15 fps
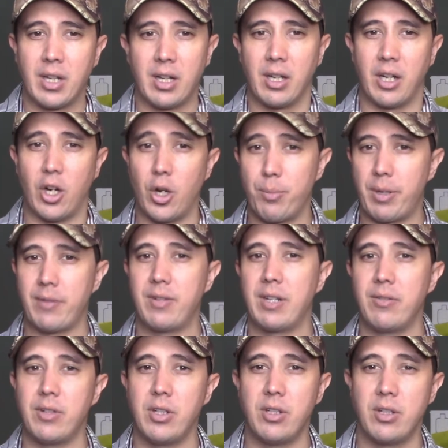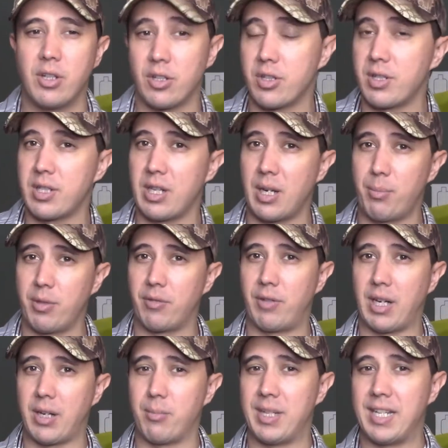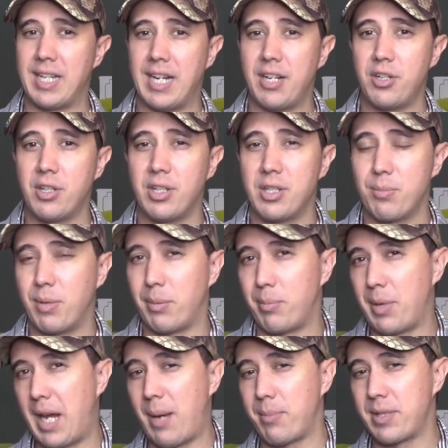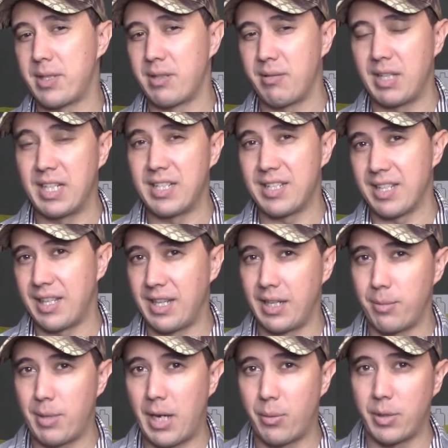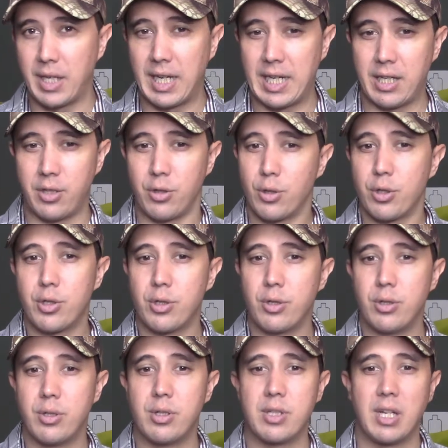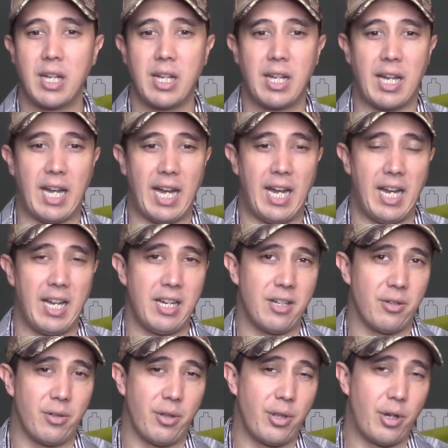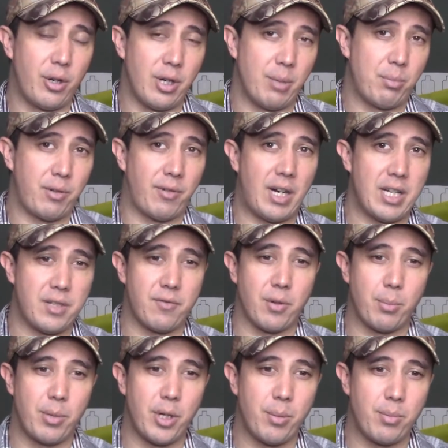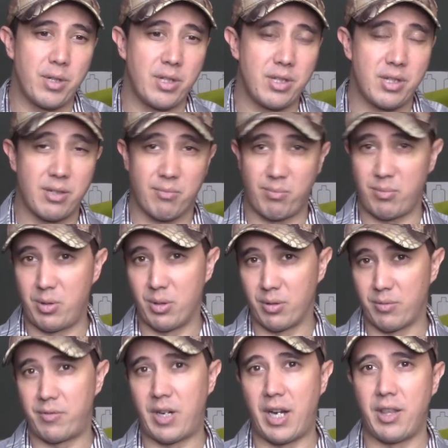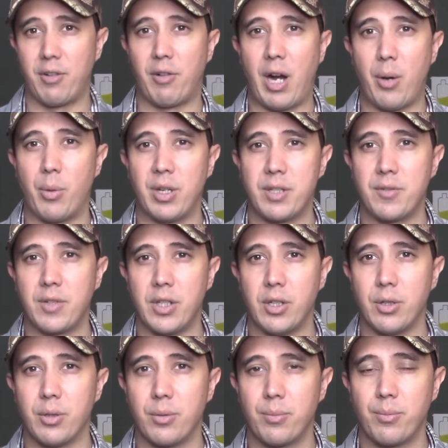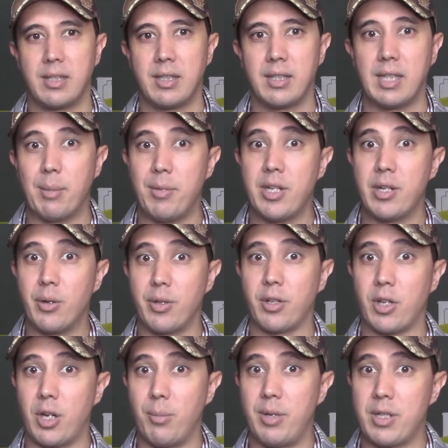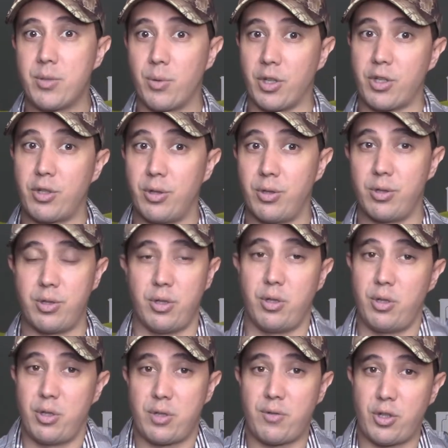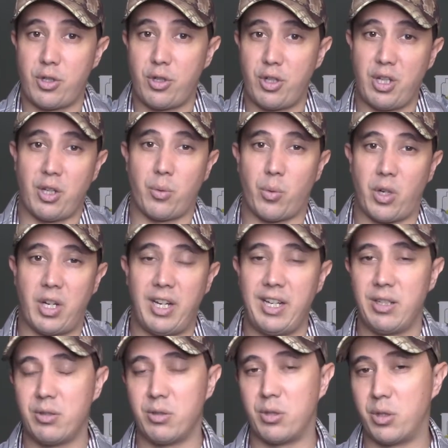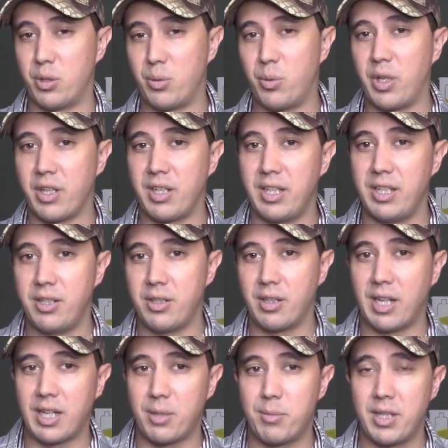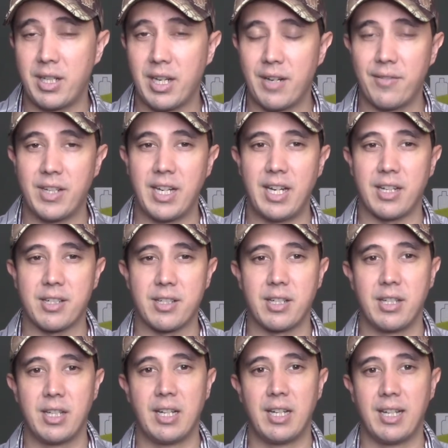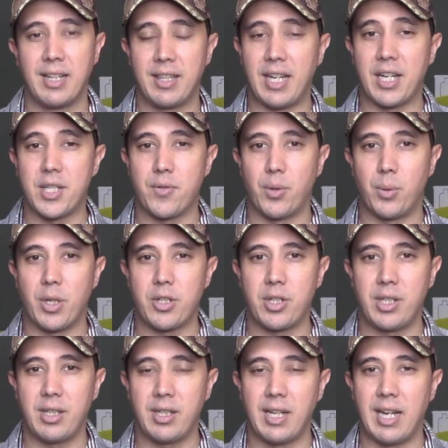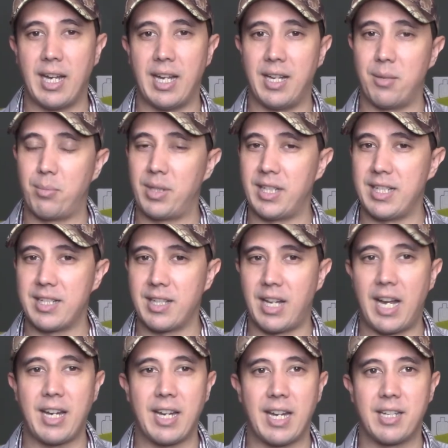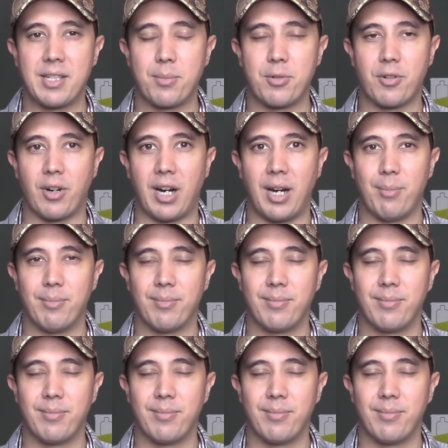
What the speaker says: I hope I've given you not just a couple of recommendations, but perhaps things to think about when getting your shoes. And although improvised for purpose, you'll find the right ones for you. Let me know in the comments what shoes you use for shooting and why, or what gear you'd like me to cover next. Thanks for watching, and please like and subscribe.